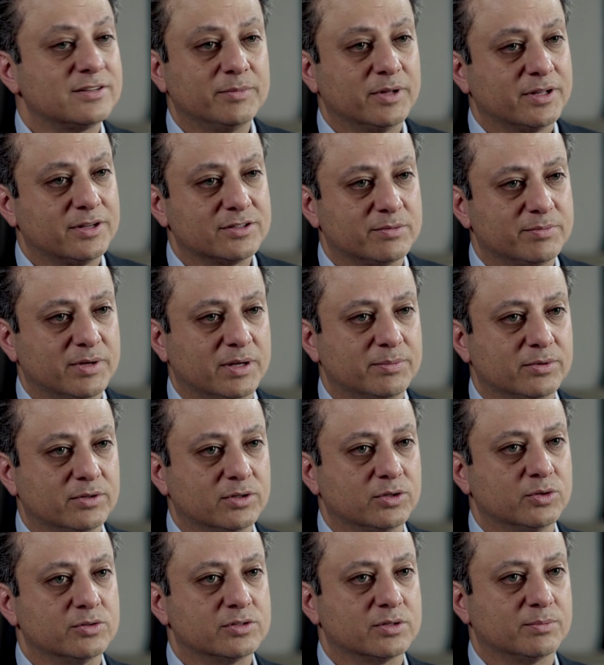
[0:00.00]
of millions of people
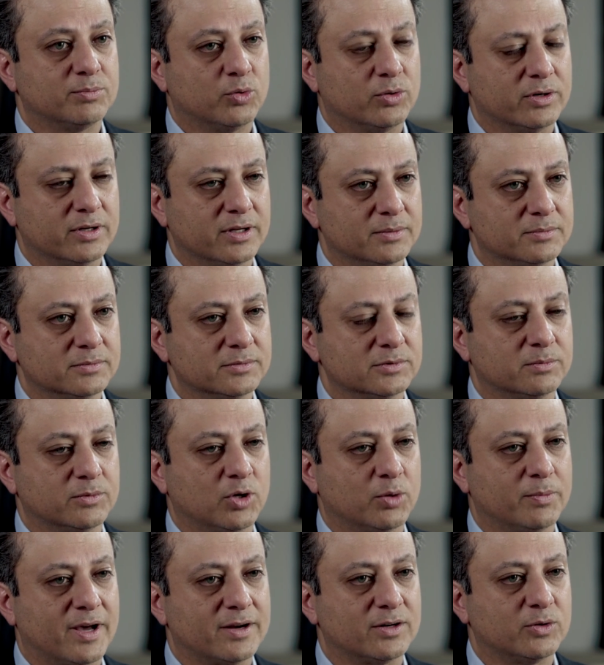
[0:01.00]
who support him
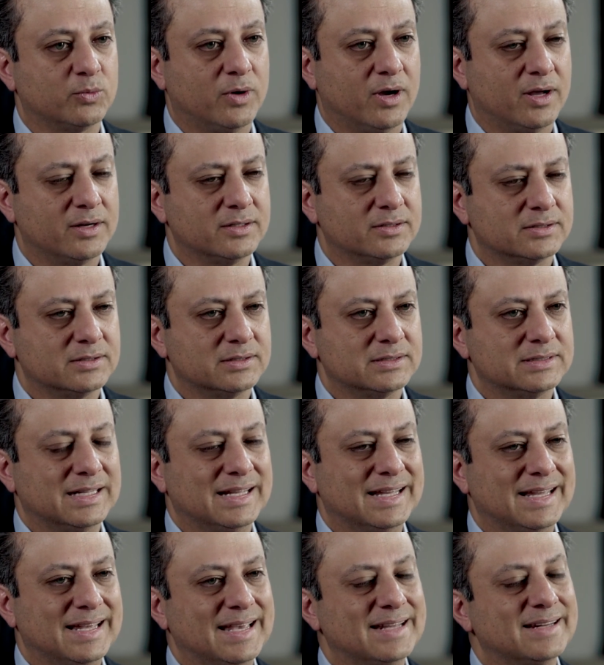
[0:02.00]
no matter what,
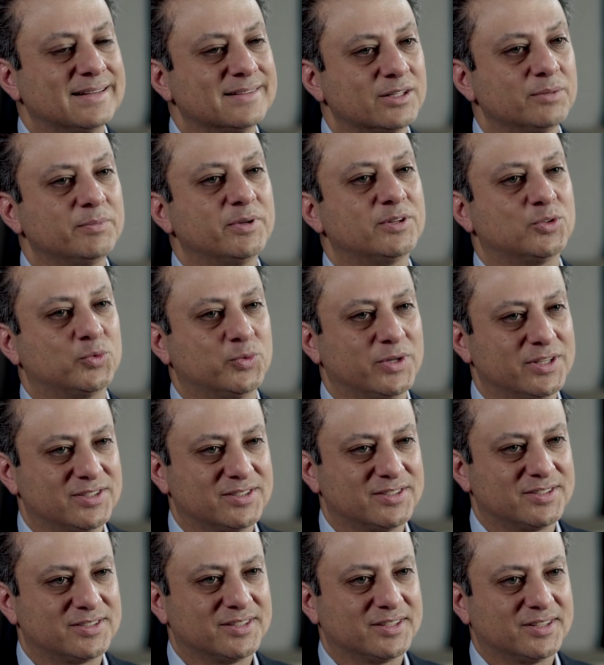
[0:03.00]
it a little bit
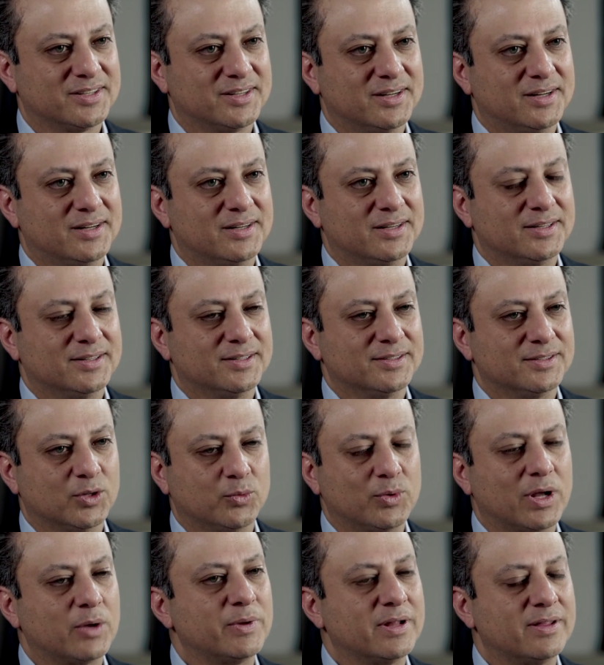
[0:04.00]
twists the
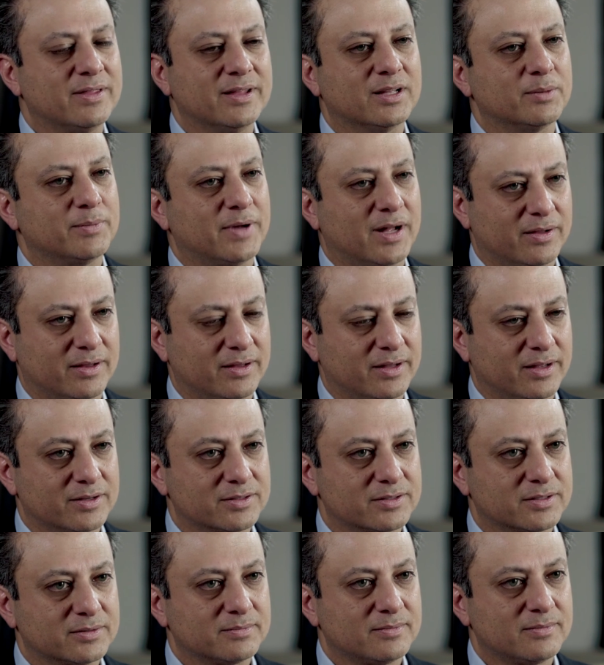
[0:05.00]
way we think about
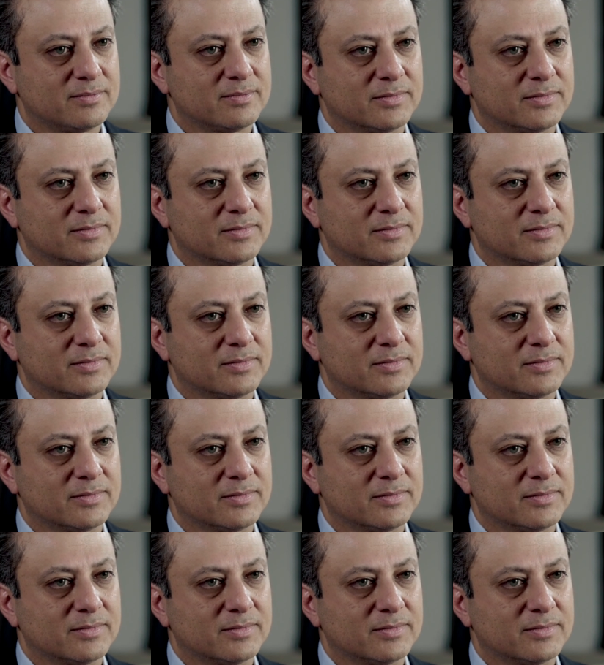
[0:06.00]
things.